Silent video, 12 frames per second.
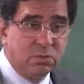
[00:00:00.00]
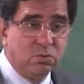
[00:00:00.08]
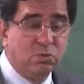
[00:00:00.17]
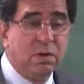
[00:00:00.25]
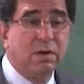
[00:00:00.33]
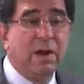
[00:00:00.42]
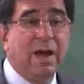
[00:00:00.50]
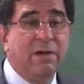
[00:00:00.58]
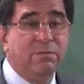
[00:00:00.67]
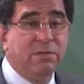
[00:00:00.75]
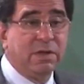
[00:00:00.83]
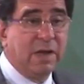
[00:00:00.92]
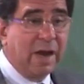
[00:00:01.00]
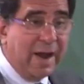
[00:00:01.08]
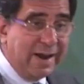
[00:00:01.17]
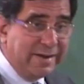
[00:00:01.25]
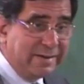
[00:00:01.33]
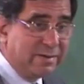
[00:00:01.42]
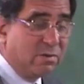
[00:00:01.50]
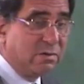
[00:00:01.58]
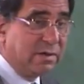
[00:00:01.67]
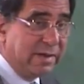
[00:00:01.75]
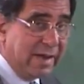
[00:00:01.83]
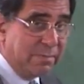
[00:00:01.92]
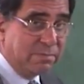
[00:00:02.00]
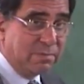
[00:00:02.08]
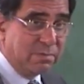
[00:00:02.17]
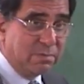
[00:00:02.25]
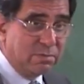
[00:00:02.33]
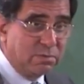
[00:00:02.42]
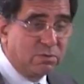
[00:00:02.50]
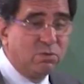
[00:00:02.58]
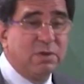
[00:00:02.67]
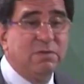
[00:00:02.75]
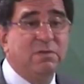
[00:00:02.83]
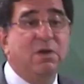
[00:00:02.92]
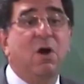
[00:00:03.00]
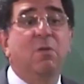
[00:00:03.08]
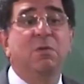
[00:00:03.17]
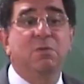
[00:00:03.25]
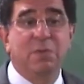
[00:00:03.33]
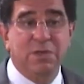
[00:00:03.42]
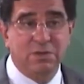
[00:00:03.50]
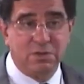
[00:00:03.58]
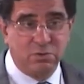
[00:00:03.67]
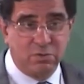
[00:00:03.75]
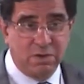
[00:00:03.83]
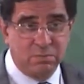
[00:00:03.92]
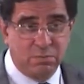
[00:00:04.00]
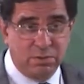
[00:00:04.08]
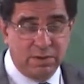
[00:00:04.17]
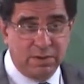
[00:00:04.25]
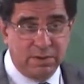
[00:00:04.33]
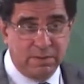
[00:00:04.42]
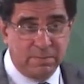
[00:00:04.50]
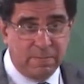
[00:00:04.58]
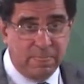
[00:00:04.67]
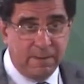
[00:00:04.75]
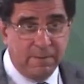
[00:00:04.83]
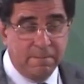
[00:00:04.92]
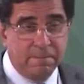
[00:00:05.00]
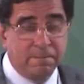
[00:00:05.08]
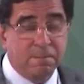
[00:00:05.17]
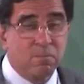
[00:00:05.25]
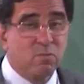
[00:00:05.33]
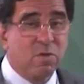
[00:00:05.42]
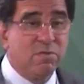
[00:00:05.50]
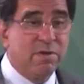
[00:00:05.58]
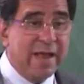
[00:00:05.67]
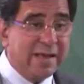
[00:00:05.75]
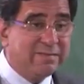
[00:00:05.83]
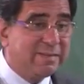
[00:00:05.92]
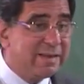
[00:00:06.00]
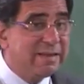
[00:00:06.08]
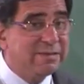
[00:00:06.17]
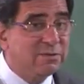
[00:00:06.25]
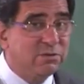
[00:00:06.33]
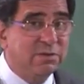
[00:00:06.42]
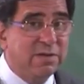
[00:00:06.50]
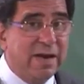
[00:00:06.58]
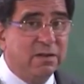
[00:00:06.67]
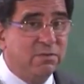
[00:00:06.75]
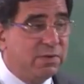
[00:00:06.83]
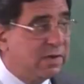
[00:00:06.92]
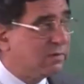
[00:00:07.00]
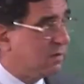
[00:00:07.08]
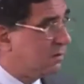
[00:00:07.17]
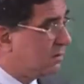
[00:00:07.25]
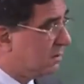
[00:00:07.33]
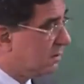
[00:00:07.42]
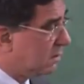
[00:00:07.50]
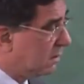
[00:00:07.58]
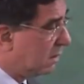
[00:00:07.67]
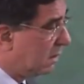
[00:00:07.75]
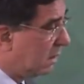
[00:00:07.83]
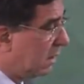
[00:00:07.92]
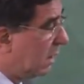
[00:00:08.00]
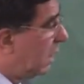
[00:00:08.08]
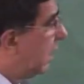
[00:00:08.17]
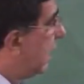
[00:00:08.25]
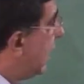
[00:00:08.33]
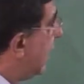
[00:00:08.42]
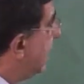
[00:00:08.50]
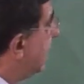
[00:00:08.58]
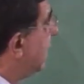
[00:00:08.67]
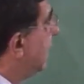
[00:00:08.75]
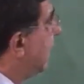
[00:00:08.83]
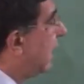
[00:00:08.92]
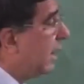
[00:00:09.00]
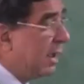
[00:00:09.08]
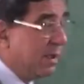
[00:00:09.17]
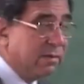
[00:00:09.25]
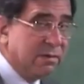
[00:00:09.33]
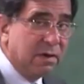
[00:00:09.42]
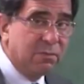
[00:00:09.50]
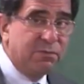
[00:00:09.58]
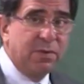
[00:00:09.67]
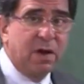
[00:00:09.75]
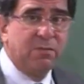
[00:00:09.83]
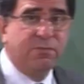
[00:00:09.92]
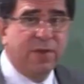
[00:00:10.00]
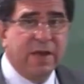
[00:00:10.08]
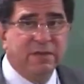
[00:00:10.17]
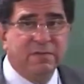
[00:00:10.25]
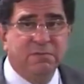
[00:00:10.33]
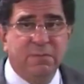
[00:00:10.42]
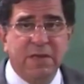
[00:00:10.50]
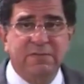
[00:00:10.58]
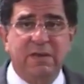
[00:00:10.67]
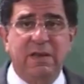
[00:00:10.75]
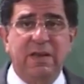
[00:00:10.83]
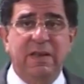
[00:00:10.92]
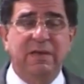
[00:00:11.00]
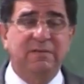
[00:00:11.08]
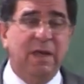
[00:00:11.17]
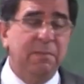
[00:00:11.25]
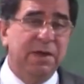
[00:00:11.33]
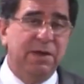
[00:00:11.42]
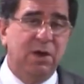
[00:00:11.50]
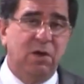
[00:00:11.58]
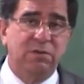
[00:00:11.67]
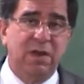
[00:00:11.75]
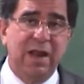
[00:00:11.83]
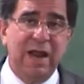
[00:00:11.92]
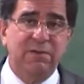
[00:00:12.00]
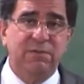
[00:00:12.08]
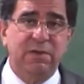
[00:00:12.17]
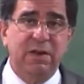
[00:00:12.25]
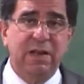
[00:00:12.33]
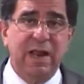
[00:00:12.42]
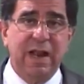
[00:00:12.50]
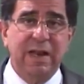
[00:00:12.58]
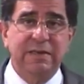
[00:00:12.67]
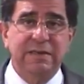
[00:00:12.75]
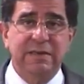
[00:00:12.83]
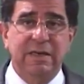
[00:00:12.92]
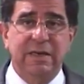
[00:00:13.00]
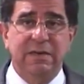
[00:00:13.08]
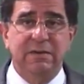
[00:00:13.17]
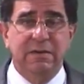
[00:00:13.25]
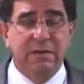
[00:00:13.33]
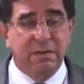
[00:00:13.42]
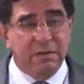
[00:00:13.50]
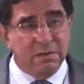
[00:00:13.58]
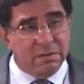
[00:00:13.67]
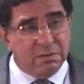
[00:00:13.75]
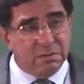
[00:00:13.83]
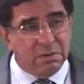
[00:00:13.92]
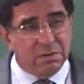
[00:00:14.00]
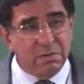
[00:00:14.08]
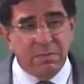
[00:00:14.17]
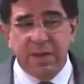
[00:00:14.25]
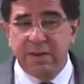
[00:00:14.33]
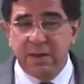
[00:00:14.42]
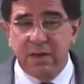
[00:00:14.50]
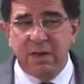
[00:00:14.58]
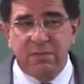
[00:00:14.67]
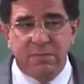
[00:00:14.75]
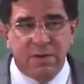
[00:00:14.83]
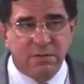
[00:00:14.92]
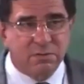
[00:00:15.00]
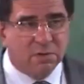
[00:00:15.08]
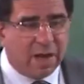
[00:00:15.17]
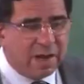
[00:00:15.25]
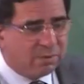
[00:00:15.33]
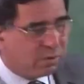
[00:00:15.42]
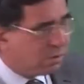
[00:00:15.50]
you have the height or the depth, so you can see how much waste you can put in it. The next thing is to decide the phases. And a phase is basically a sub area of the landfill, and it will be a yearly phase. So I